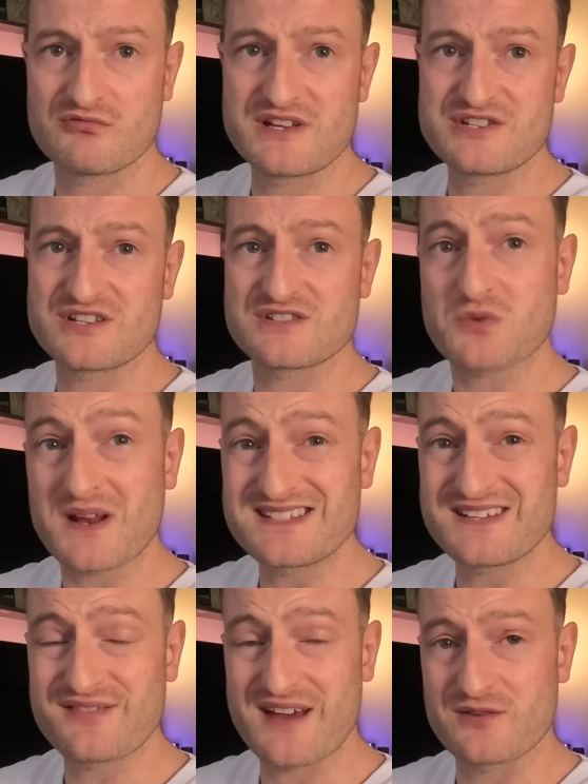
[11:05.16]
reaching
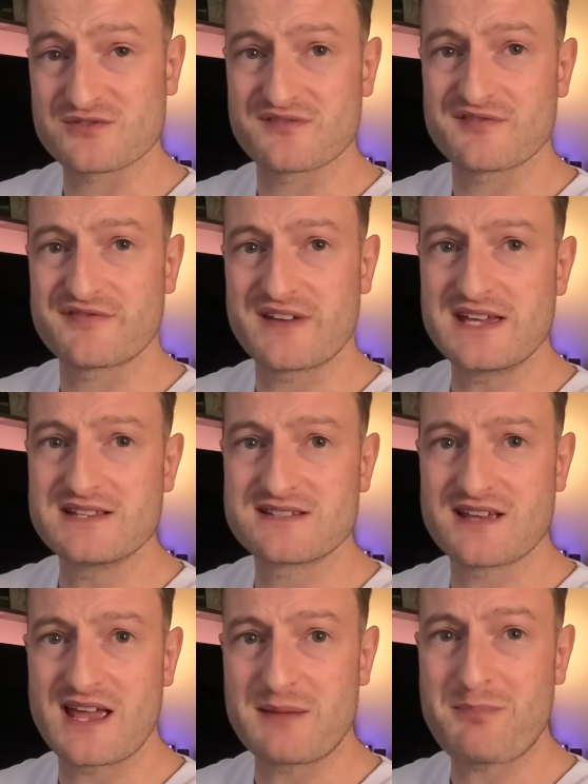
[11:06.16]
20,000 feet,
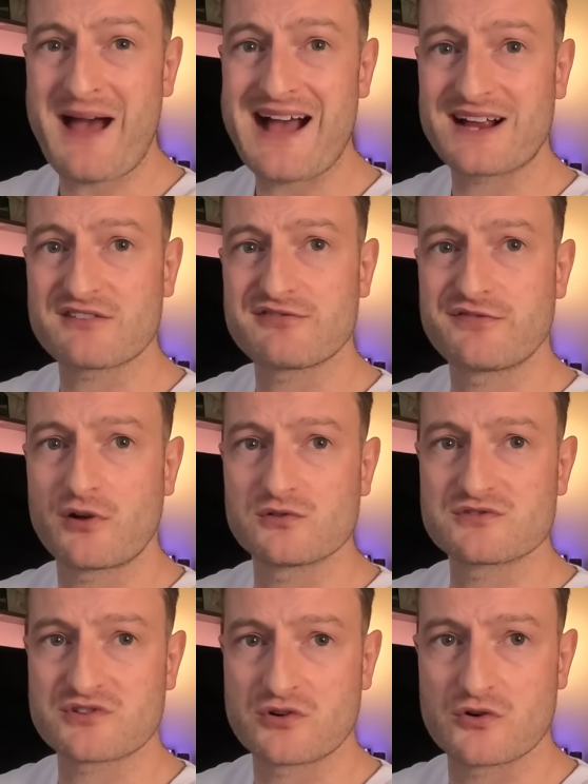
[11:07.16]
a pack
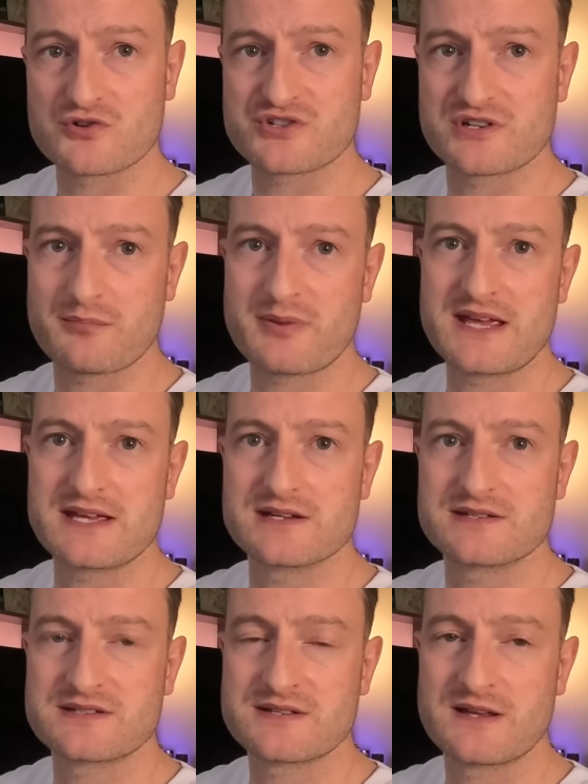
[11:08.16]
fault caution
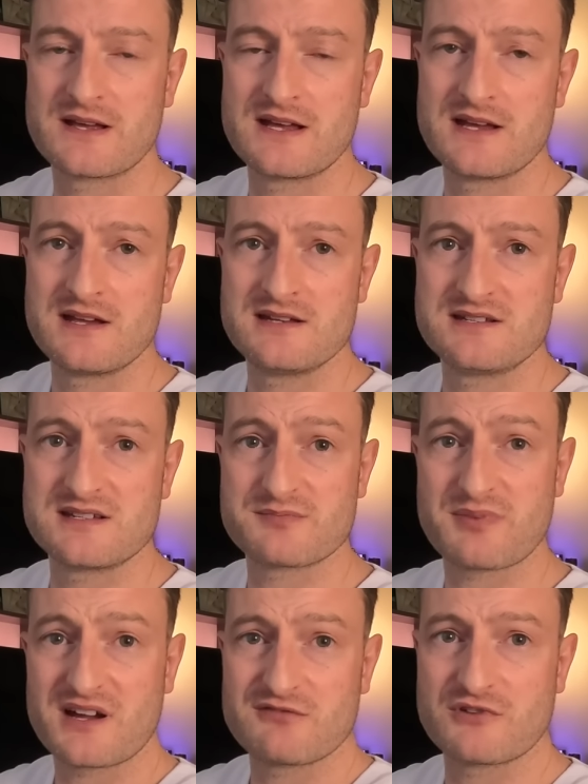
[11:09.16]
appeared.
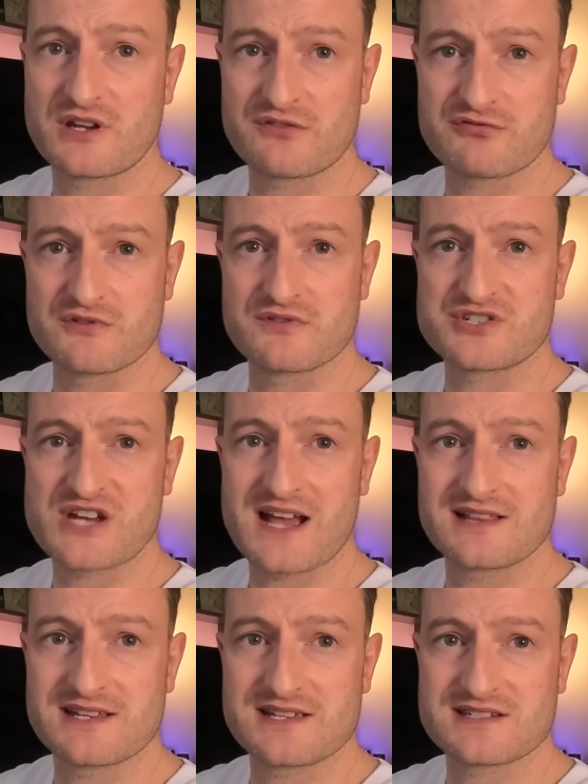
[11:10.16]
Despite running through the
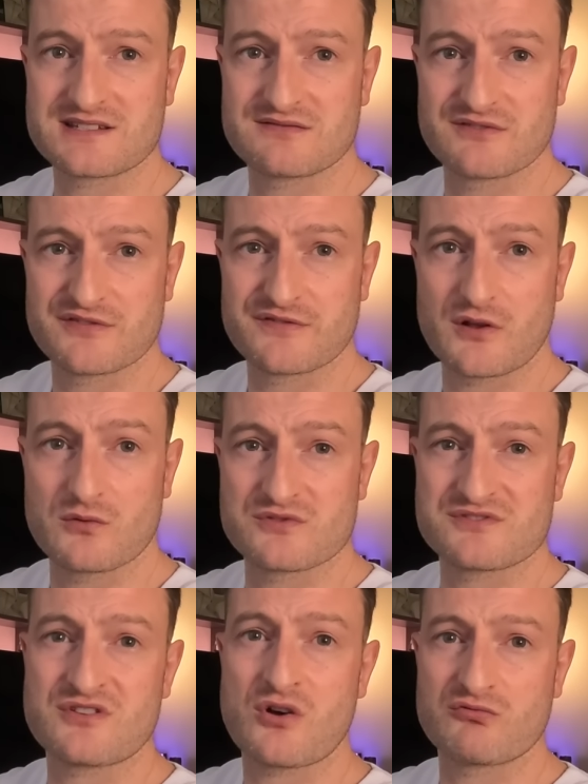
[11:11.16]
checklist, the fault was
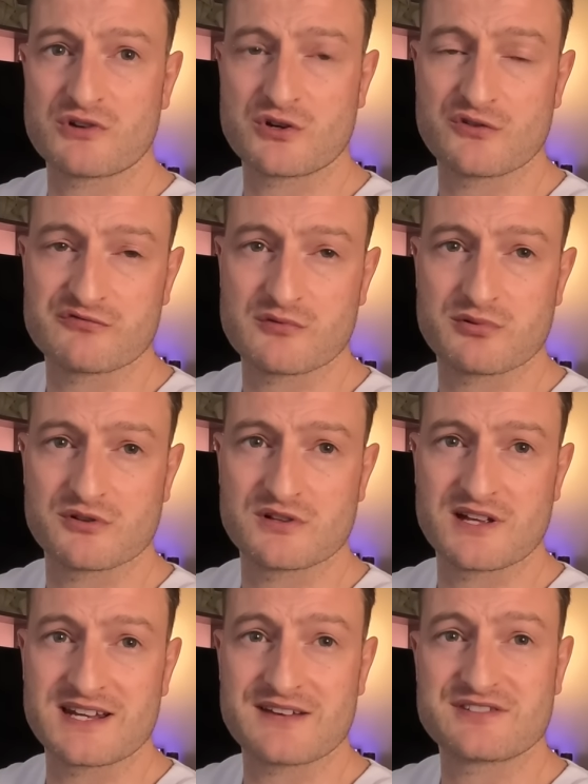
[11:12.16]
not recoverable,
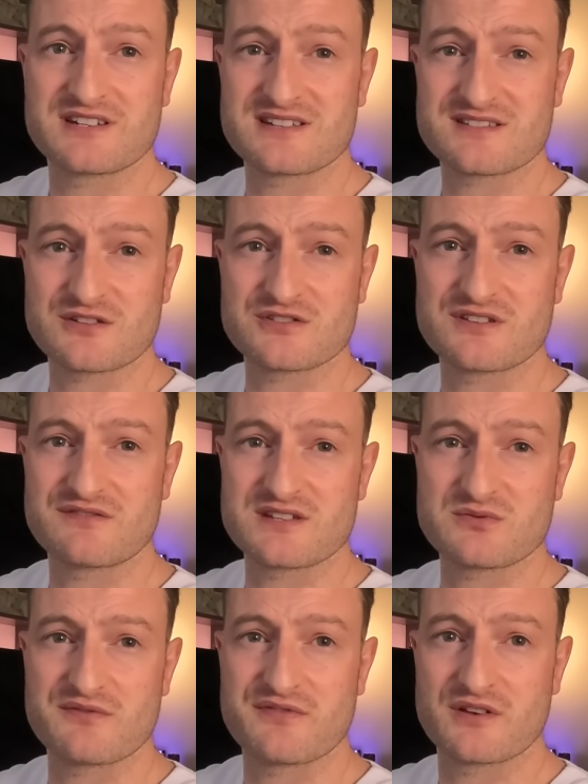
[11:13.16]
and after discussing
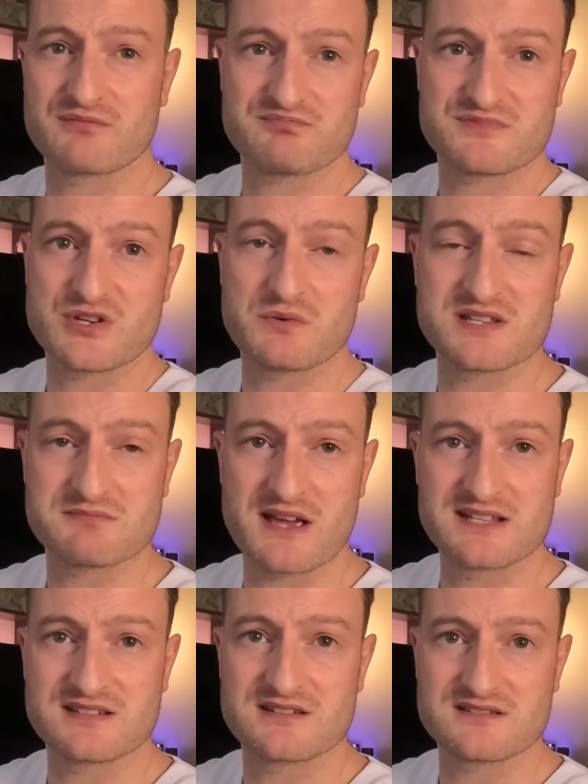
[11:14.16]
this with the TUI's
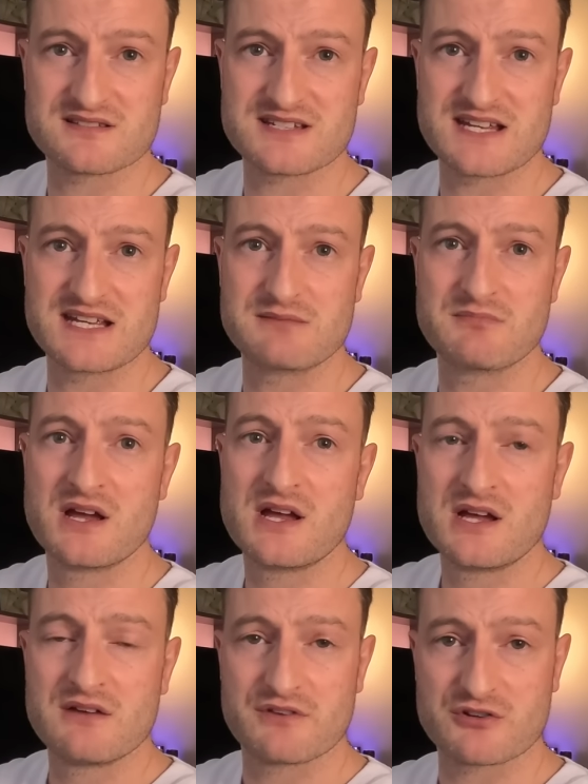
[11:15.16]
maintenance team,
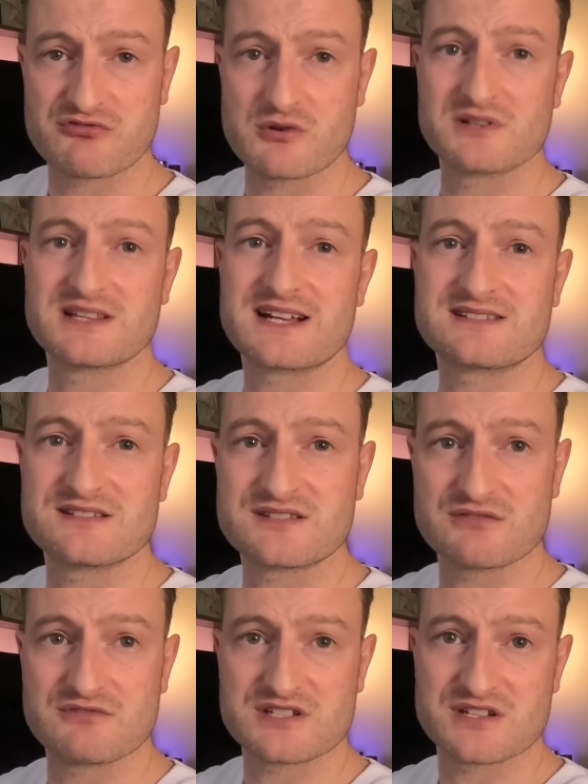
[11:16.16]
the crew elected
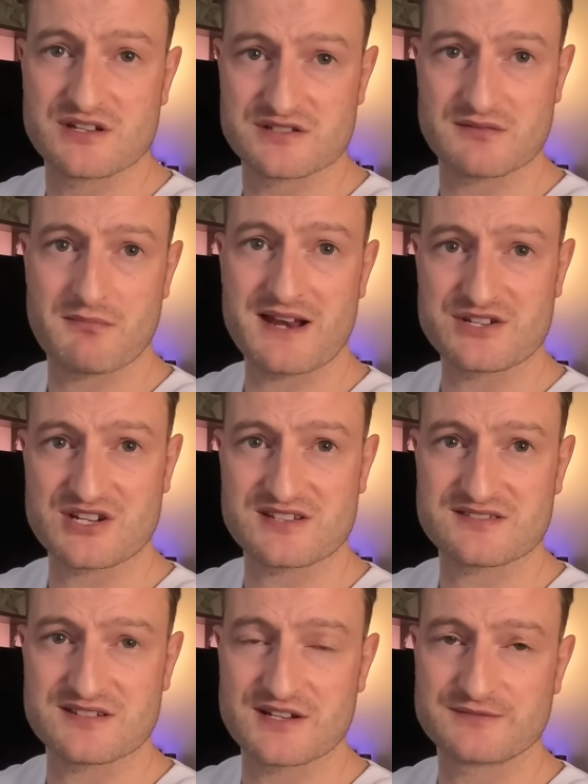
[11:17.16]
to return to
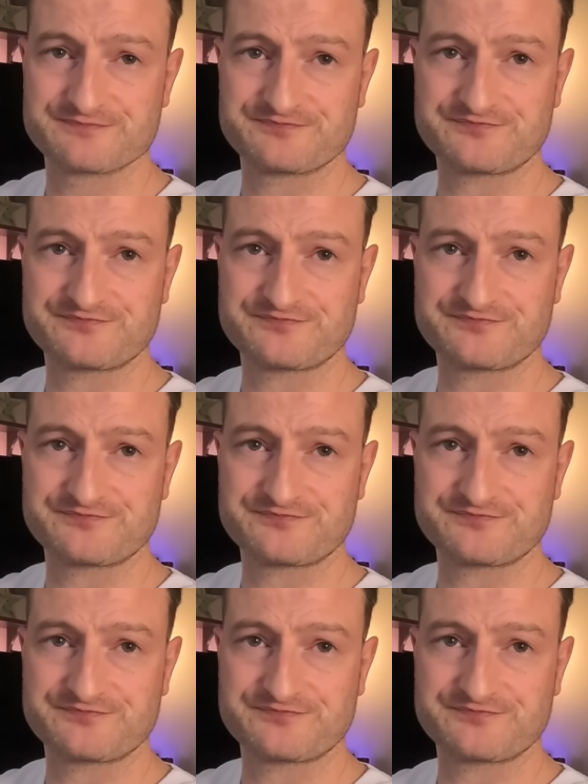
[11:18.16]
Manchester.